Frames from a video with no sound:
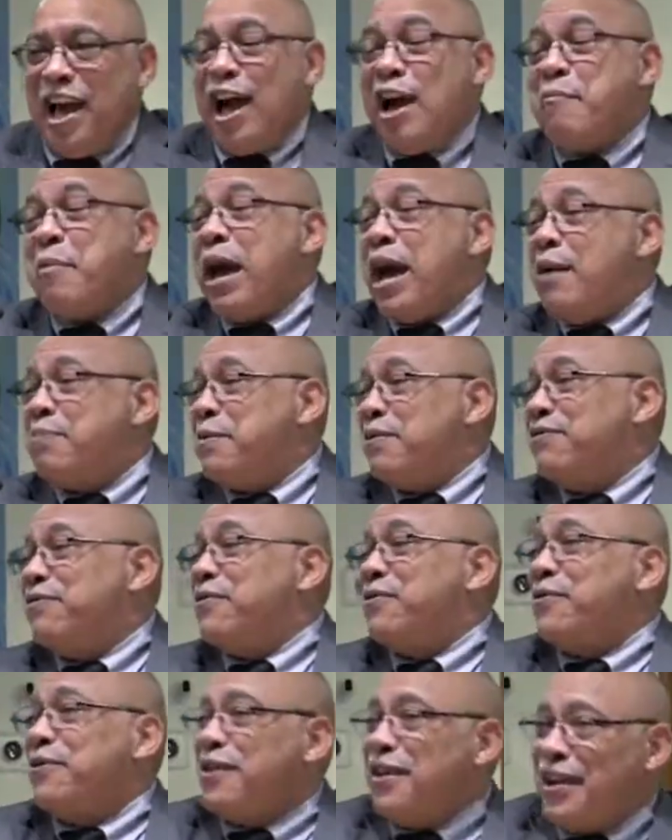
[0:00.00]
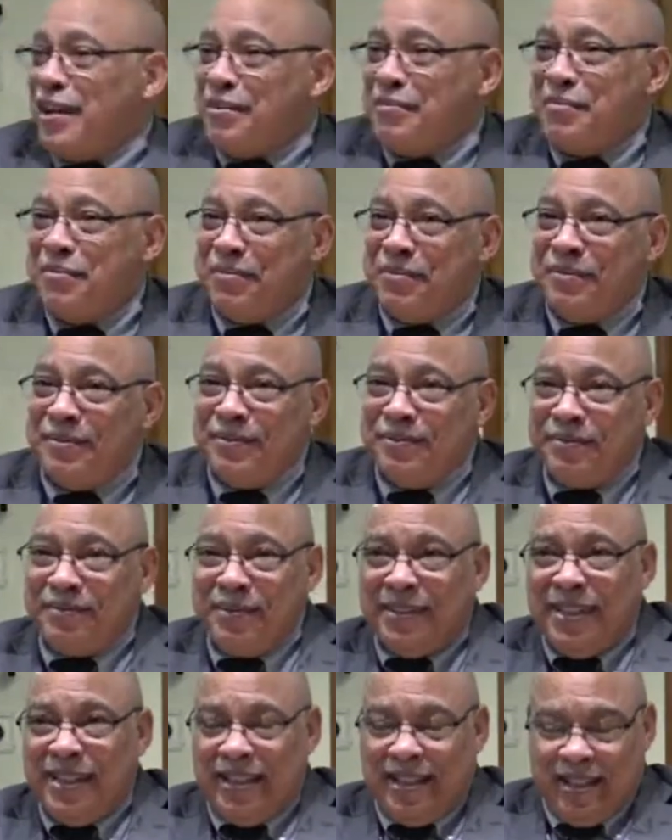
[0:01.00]
I'm happy for him.
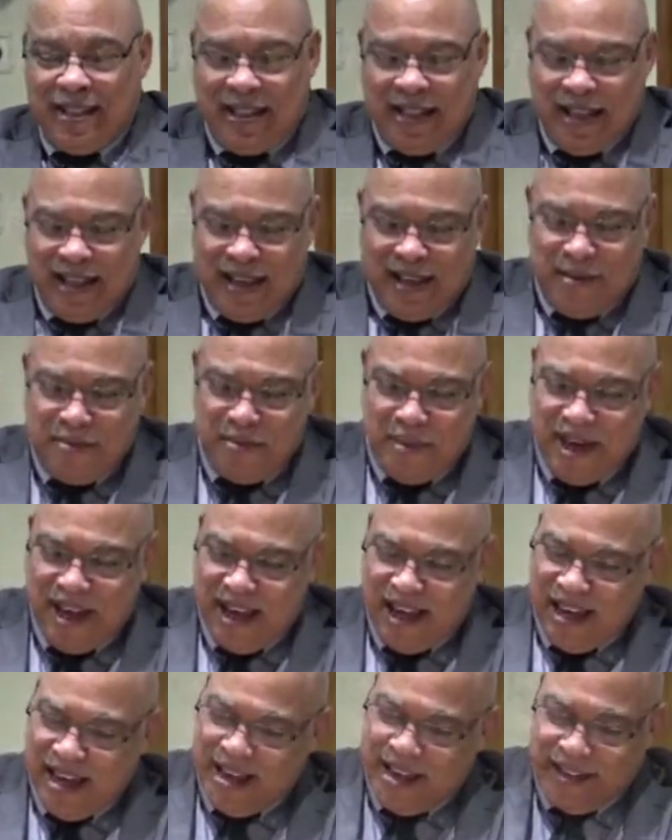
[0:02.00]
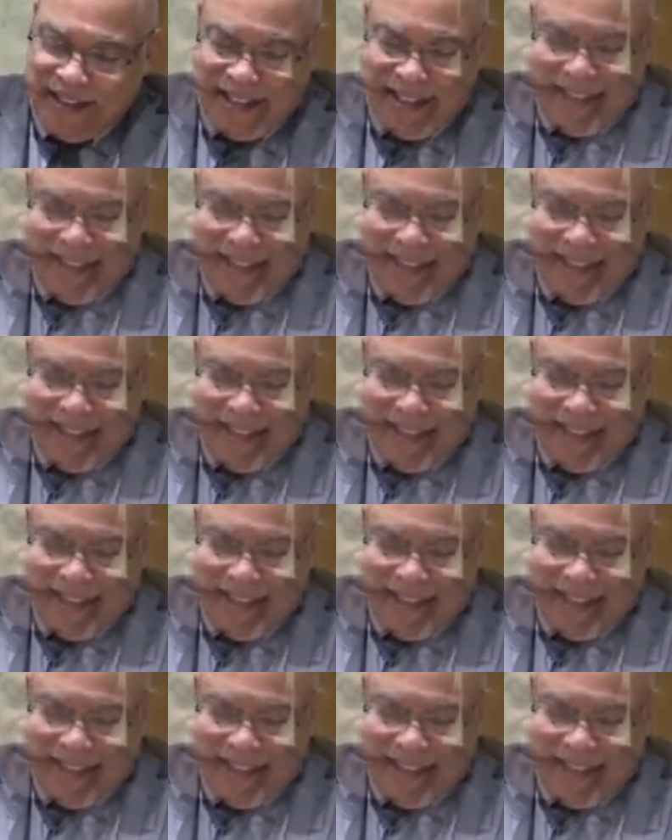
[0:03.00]
Amen.